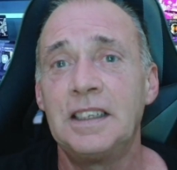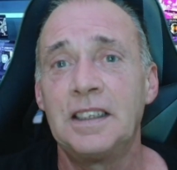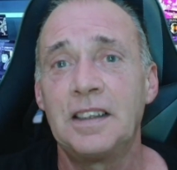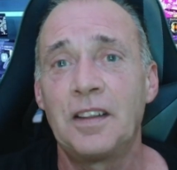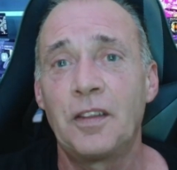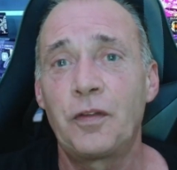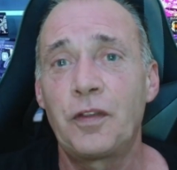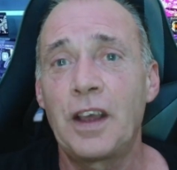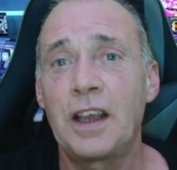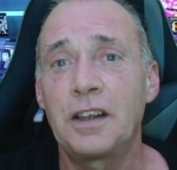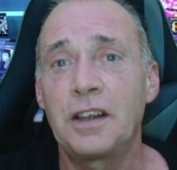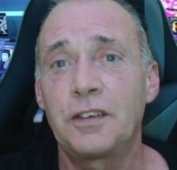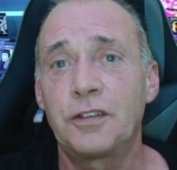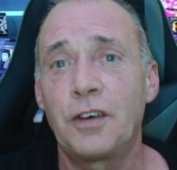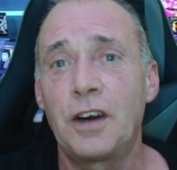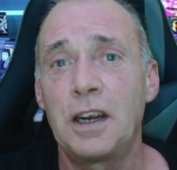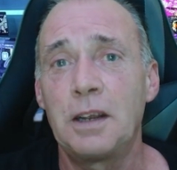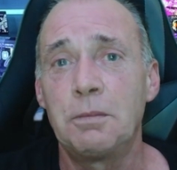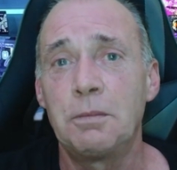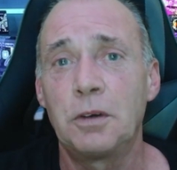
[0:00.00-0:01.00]
And thanks
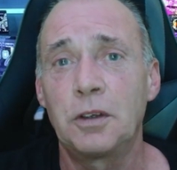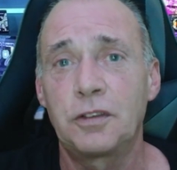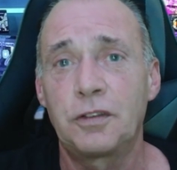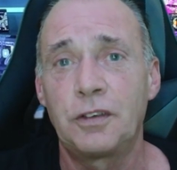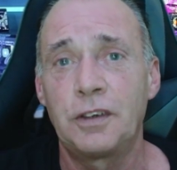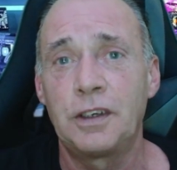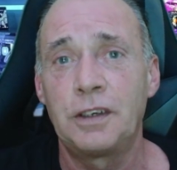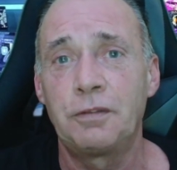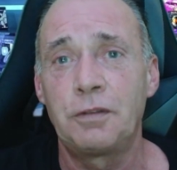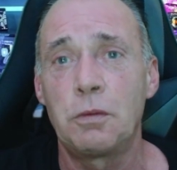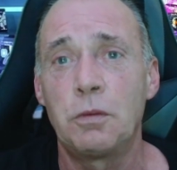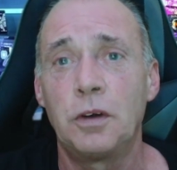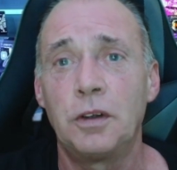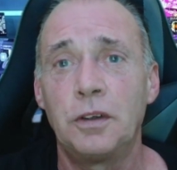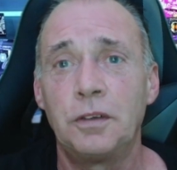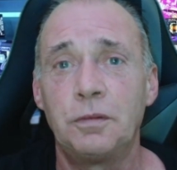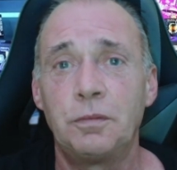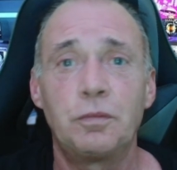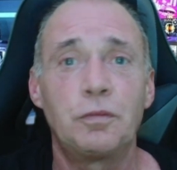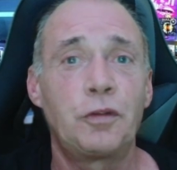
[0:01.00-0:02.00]
very much for
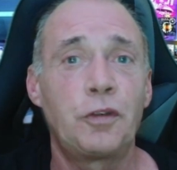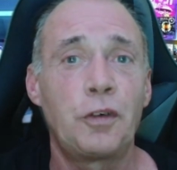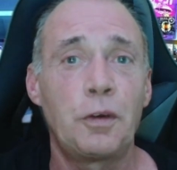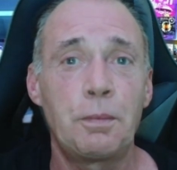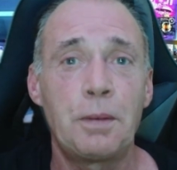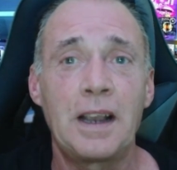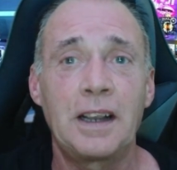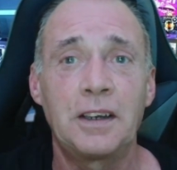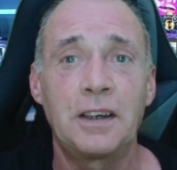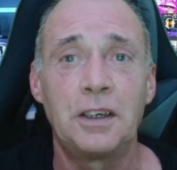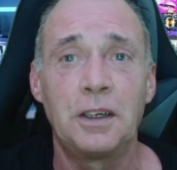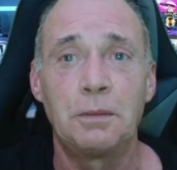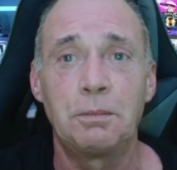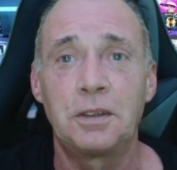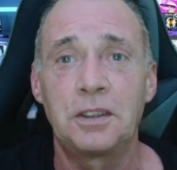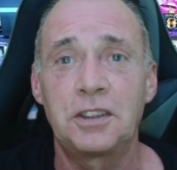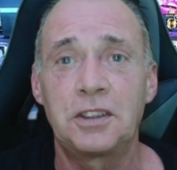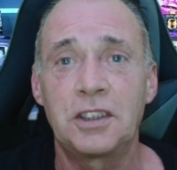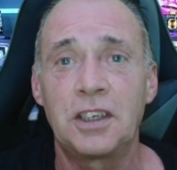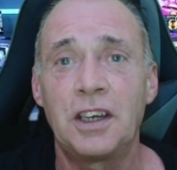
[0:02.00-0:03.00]
everyone for backing up the
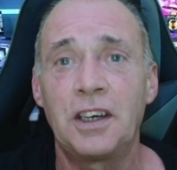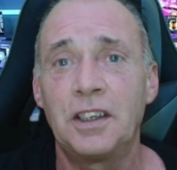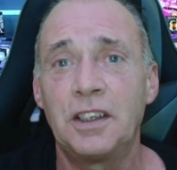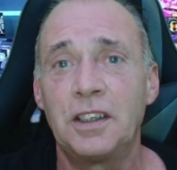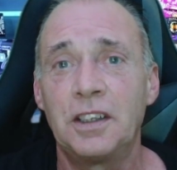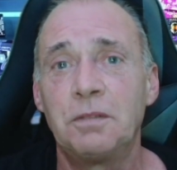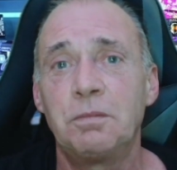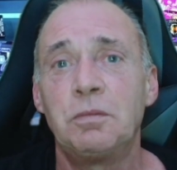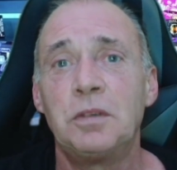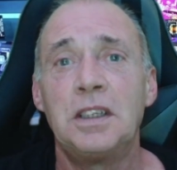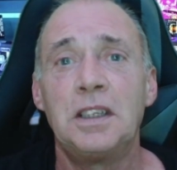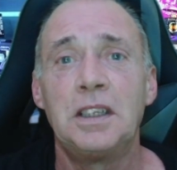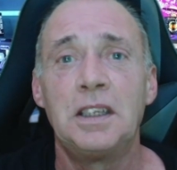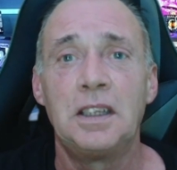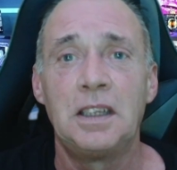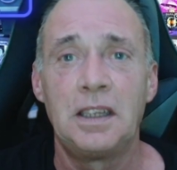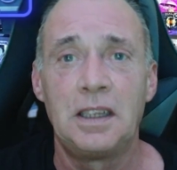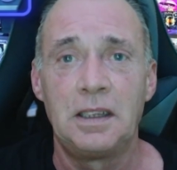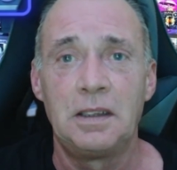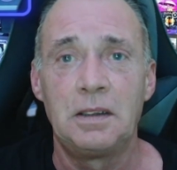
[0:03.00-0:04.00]
channel,
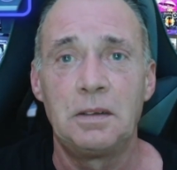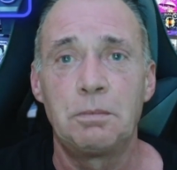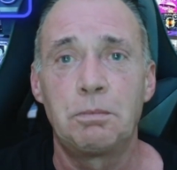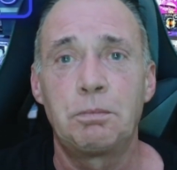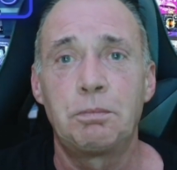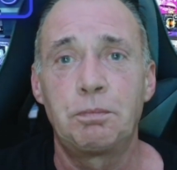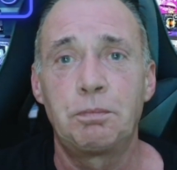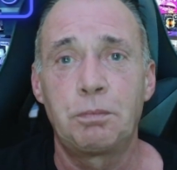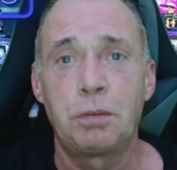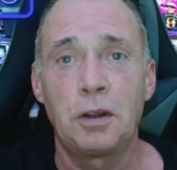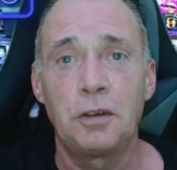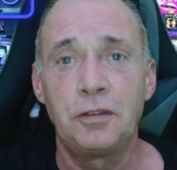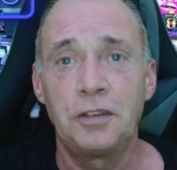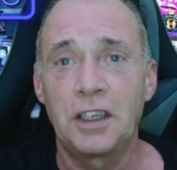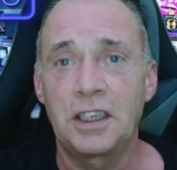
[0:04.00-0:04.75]
putting the